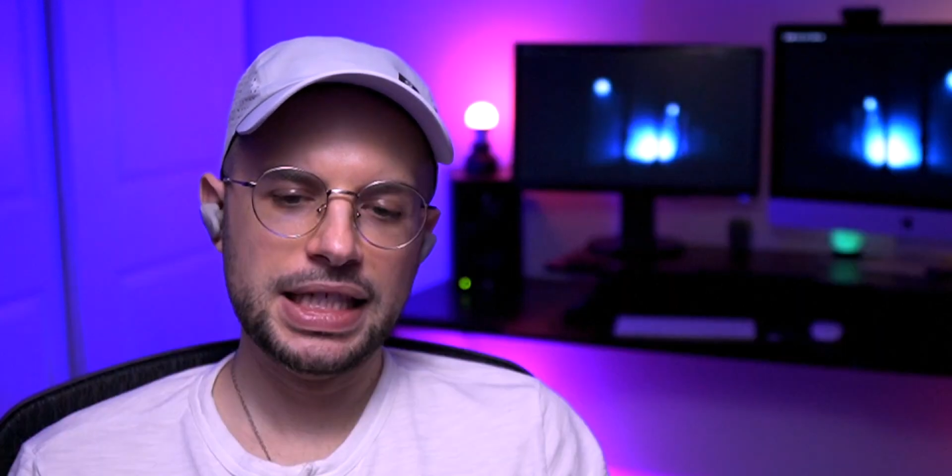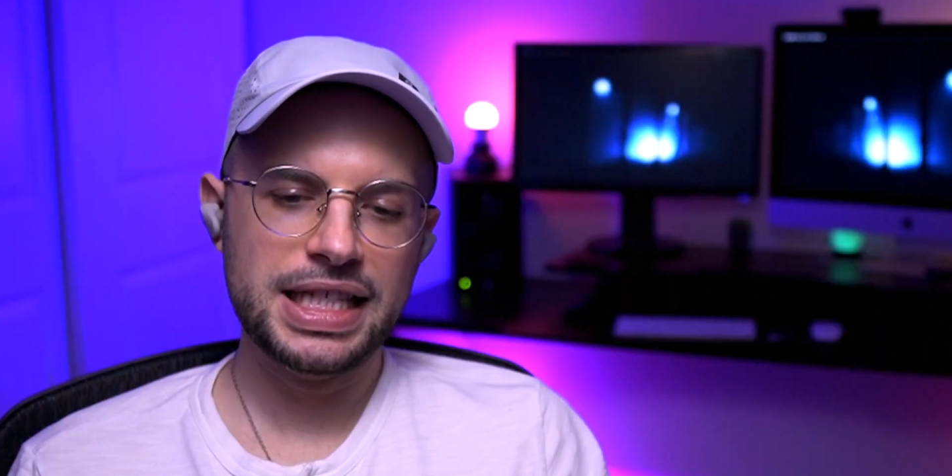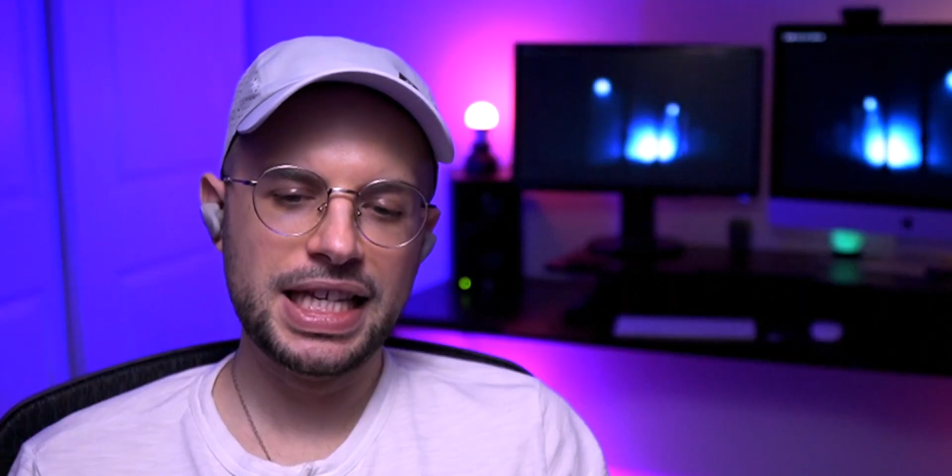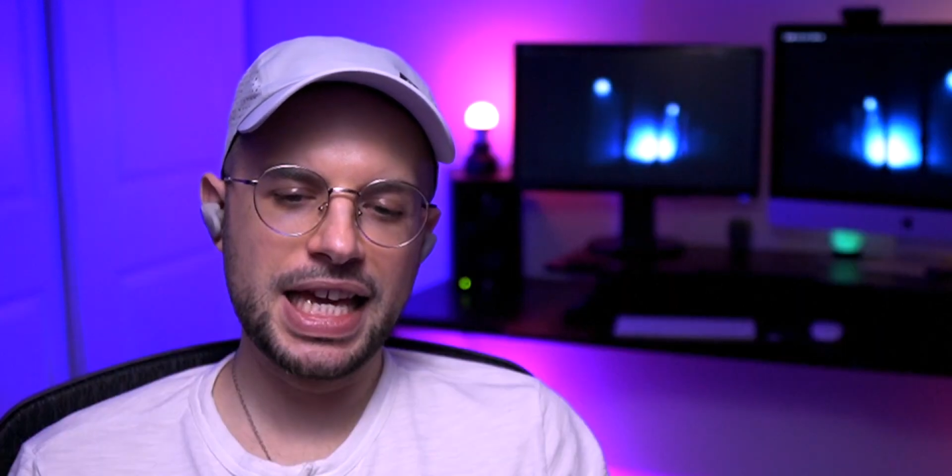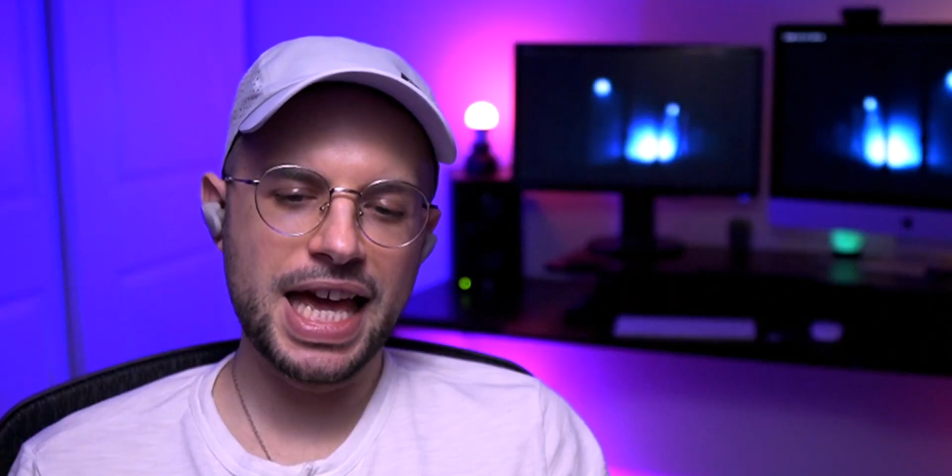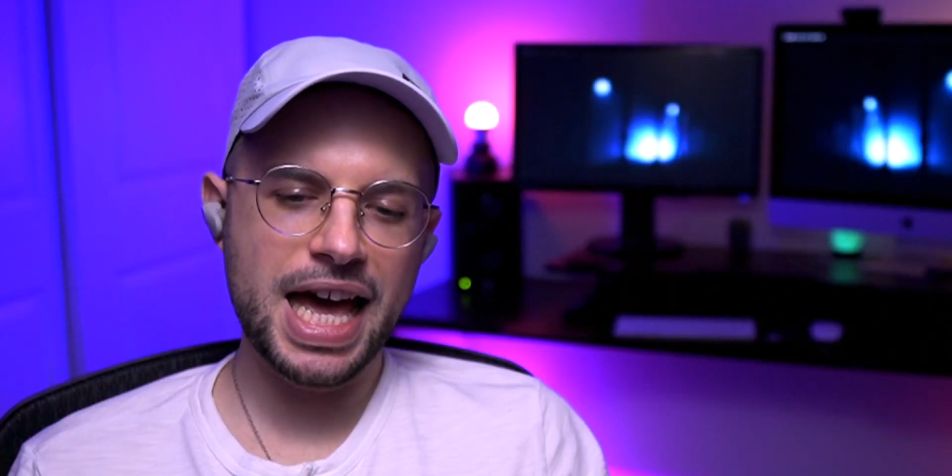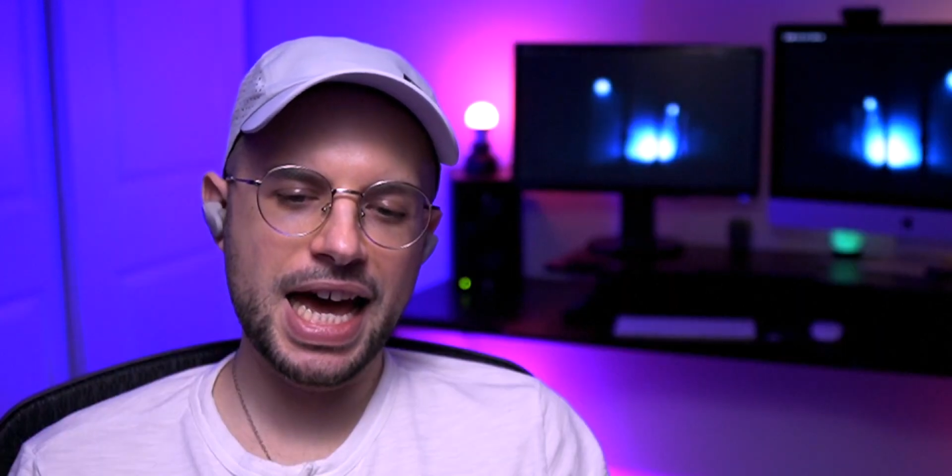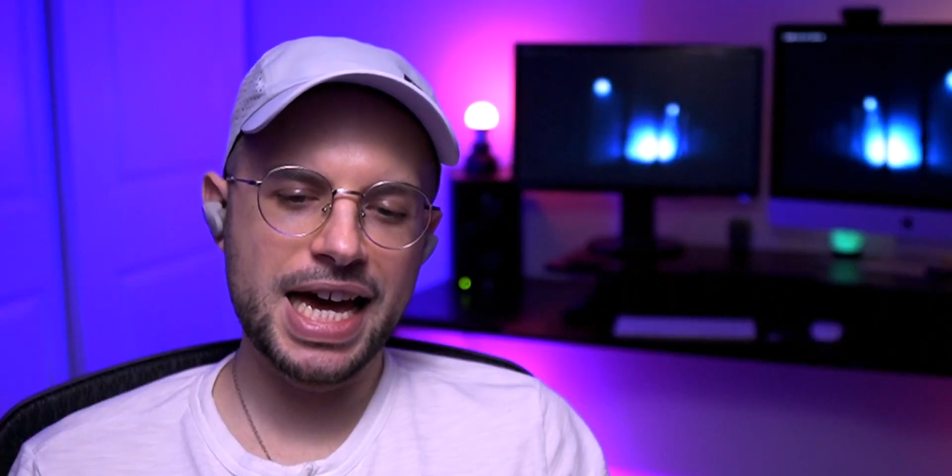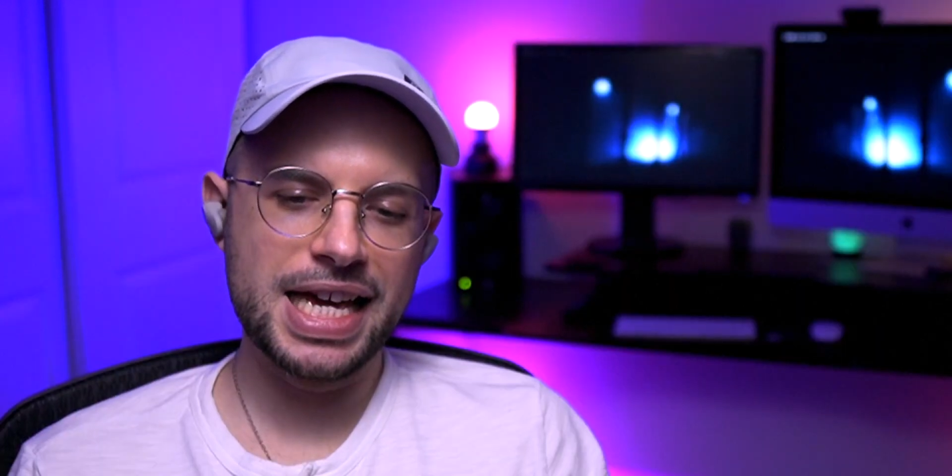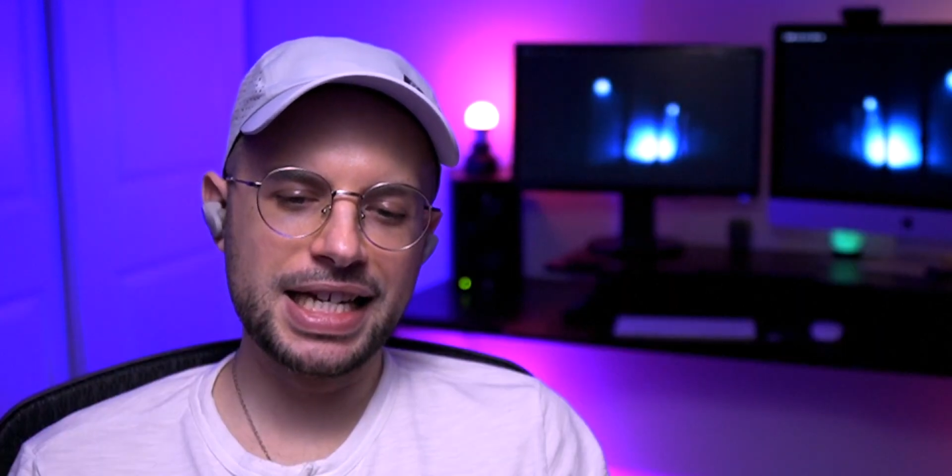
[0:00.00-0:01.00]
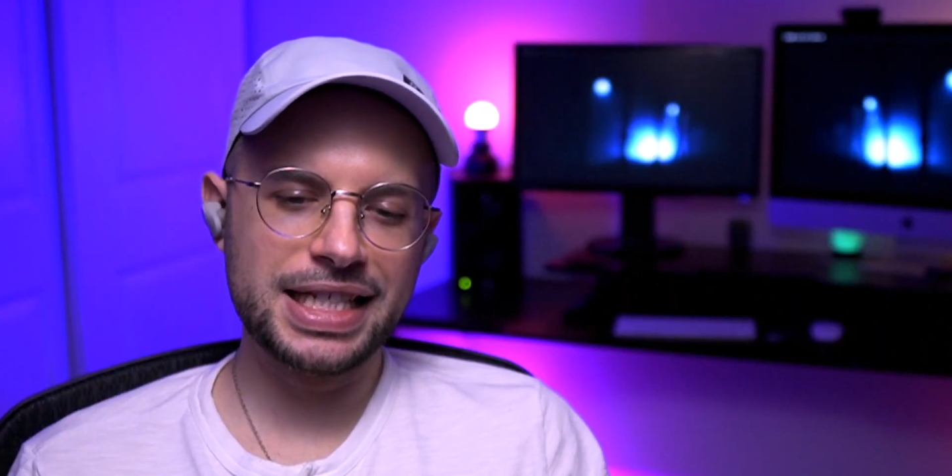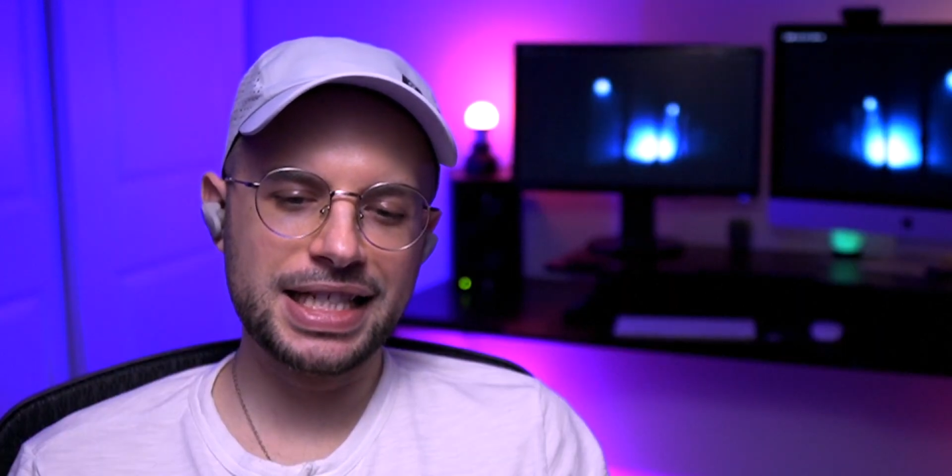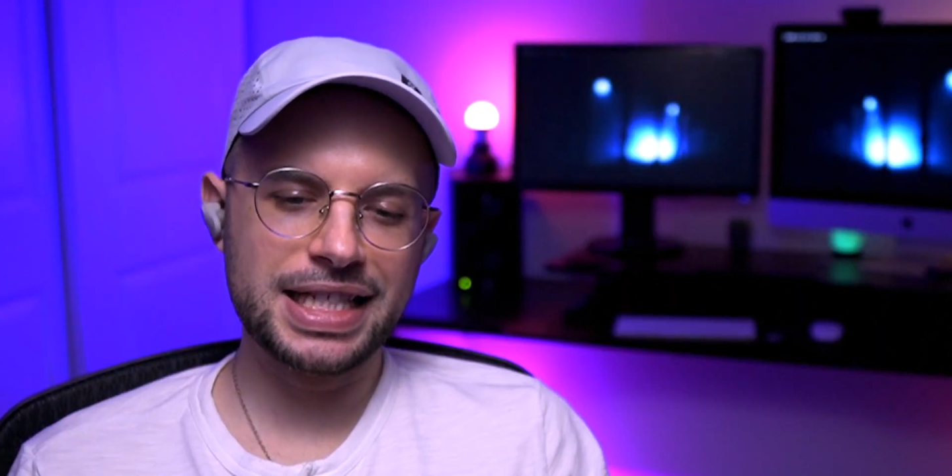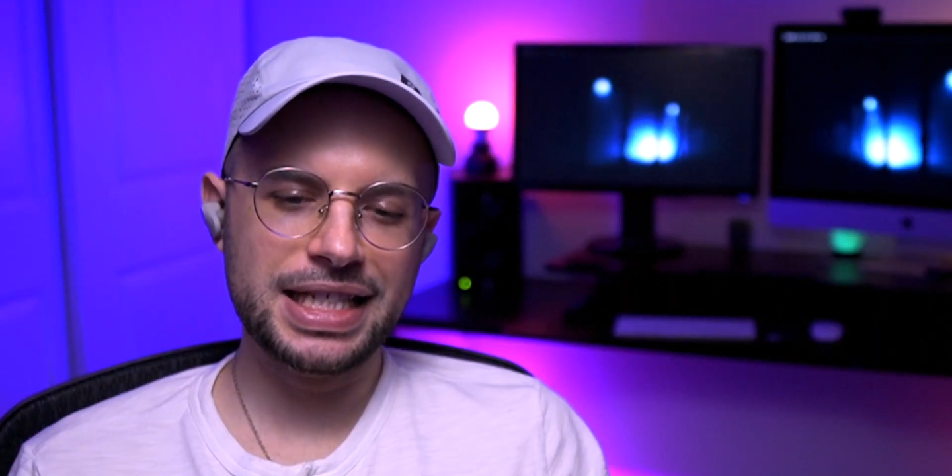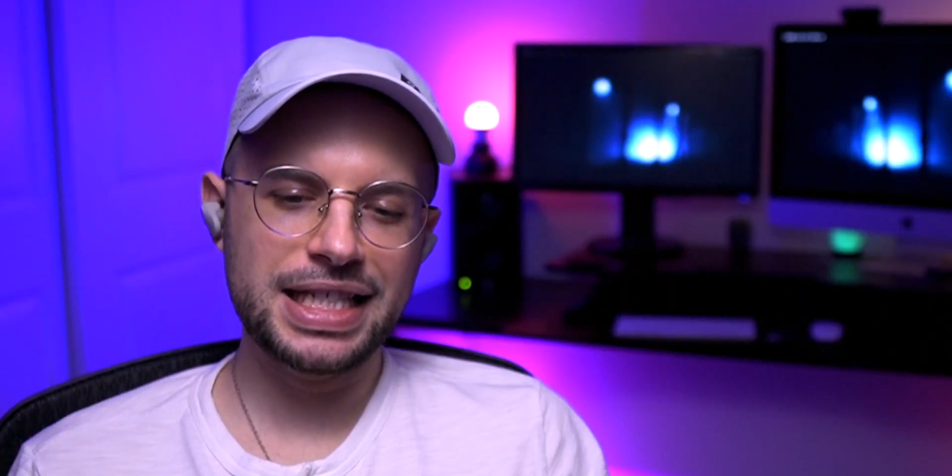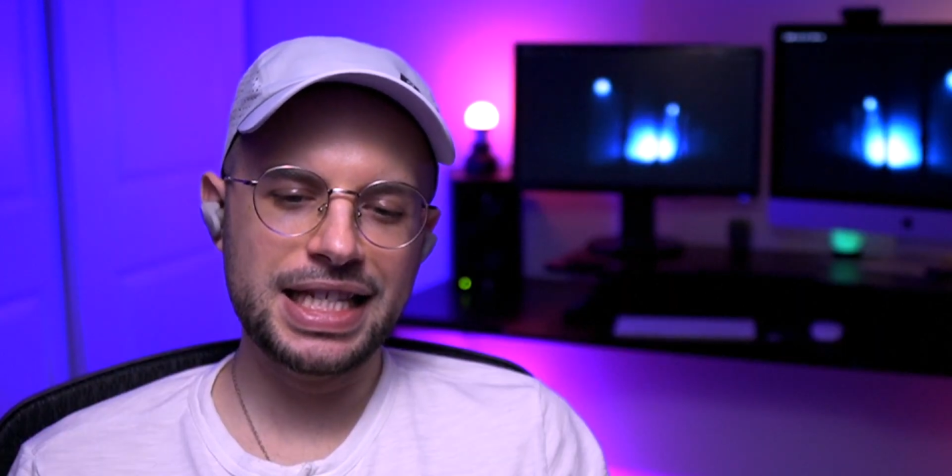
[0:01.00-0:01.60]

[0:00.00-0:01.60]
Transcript: Yikes!